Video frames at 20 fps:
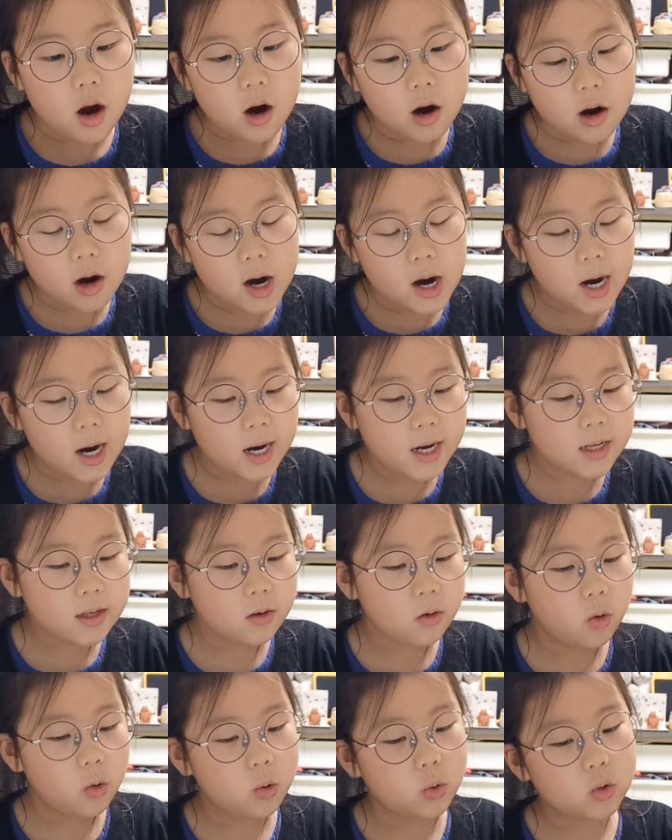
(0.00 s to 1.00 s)
A hive
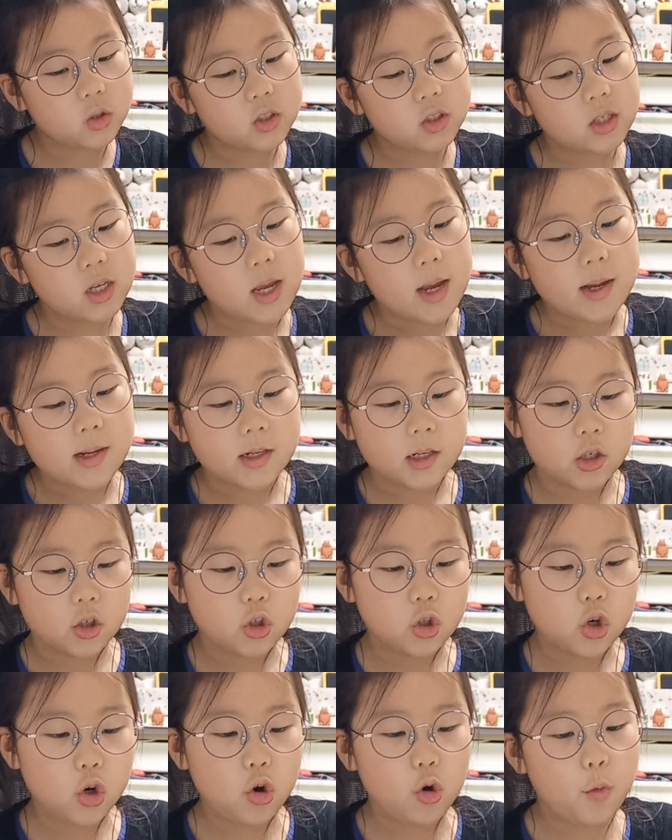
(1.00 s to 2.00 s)
holds the
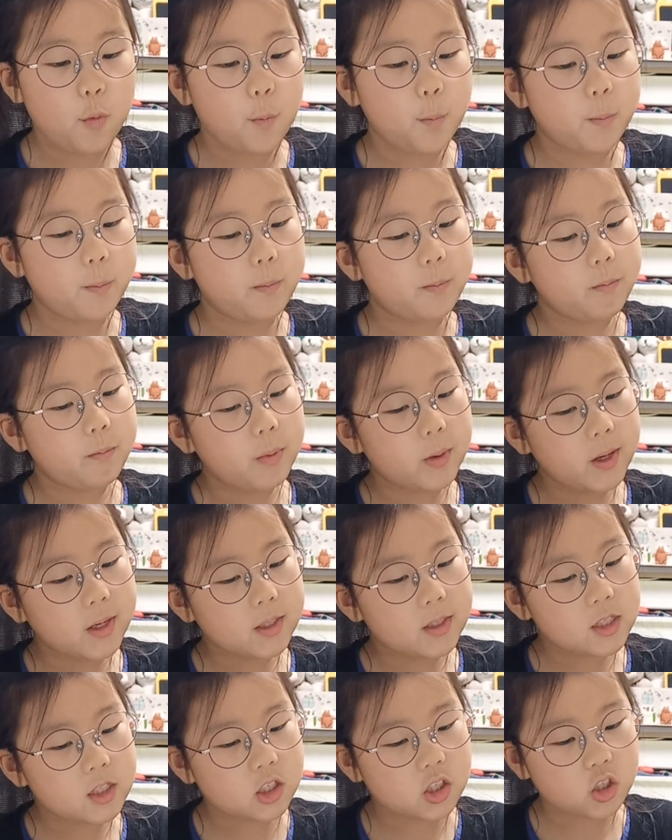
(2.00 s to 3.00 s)

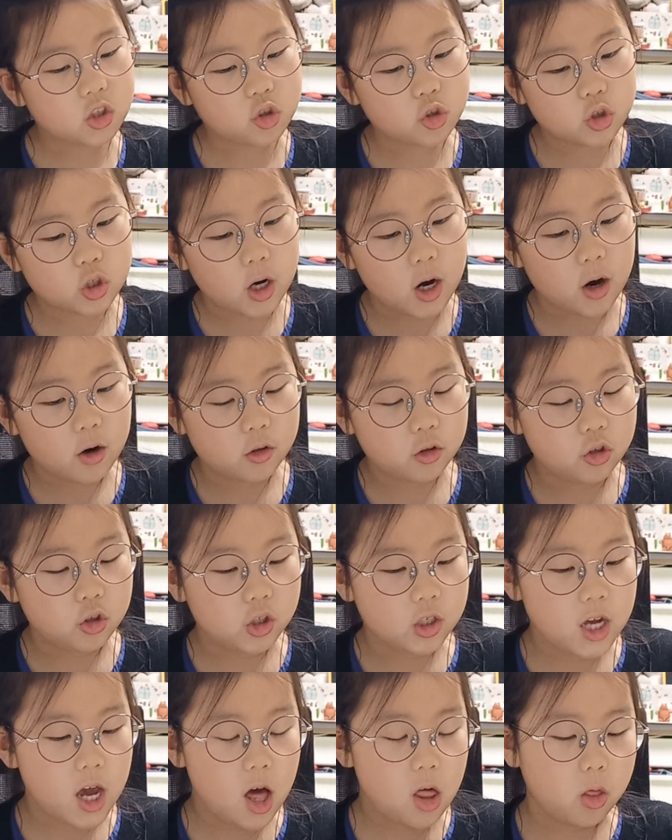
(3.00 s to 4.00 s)
two-piece shell
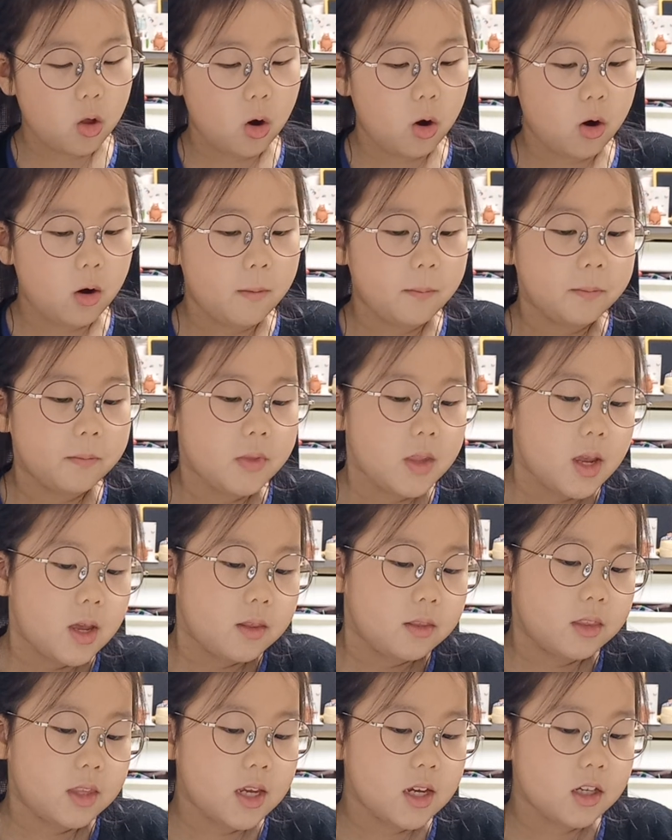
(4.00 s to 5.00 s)
together.
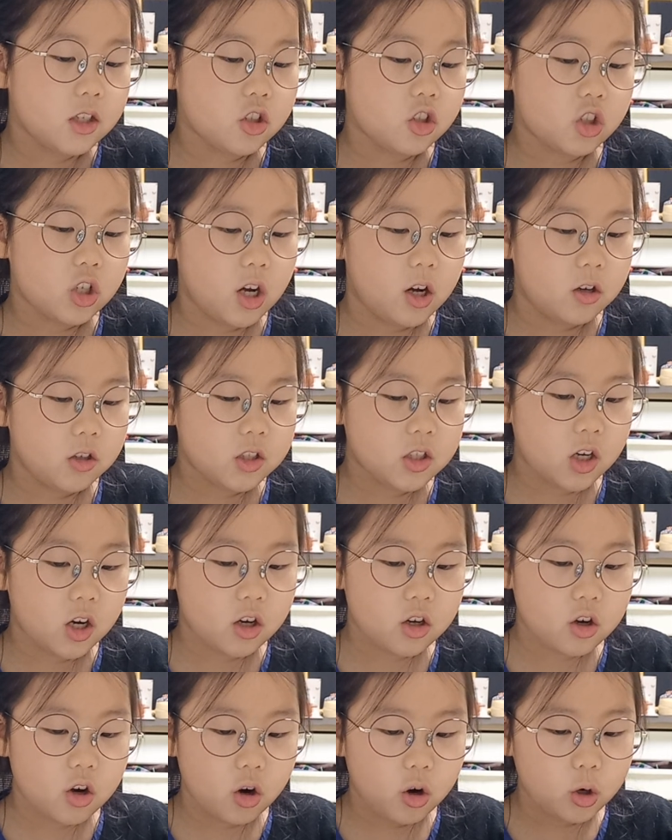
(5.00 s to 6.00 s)
These shells
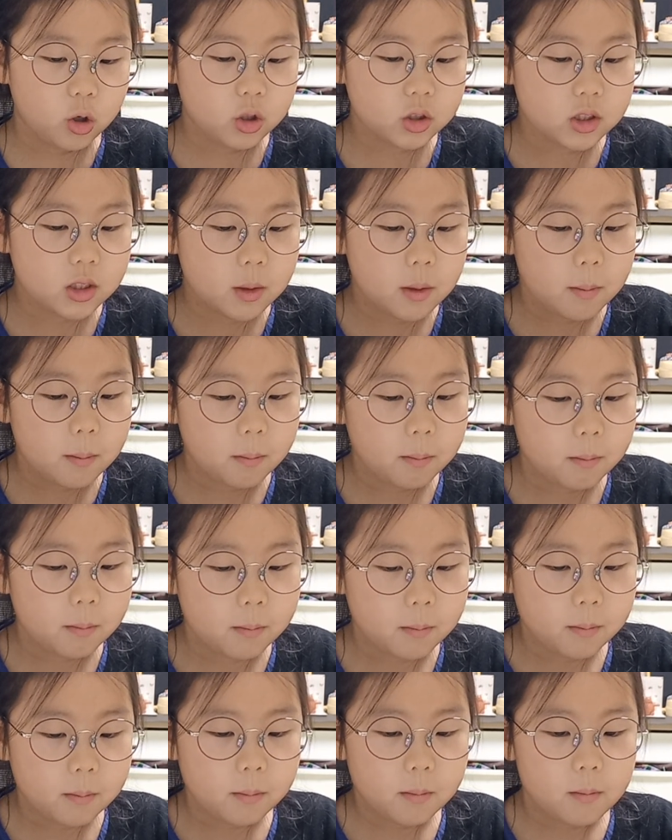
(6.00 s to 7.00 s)
are called
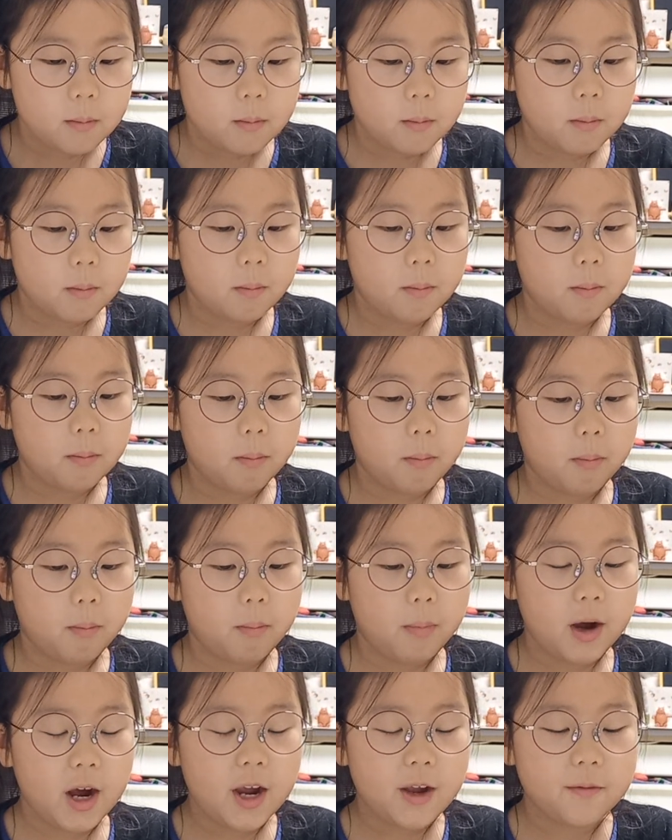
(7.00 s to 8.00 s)

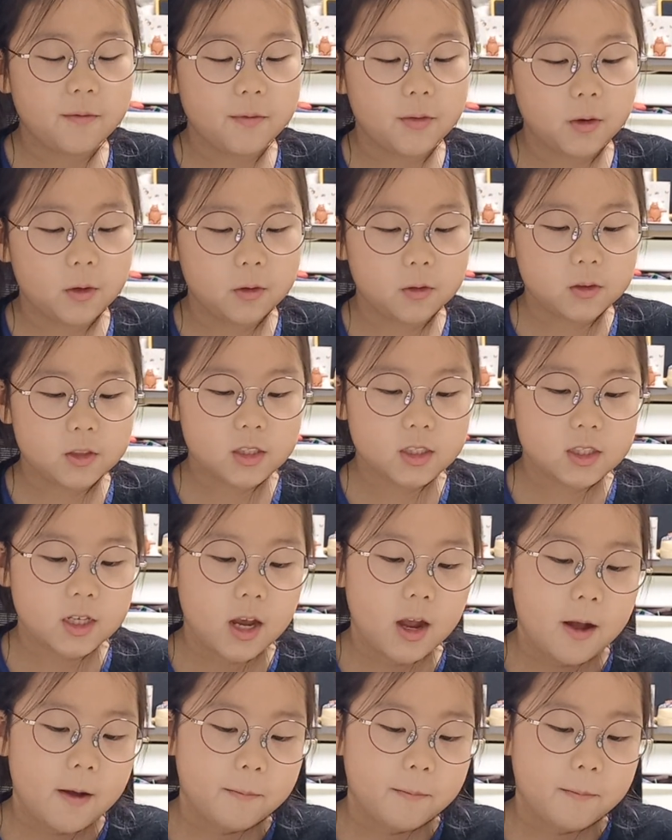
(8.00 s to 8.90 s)
bivalves.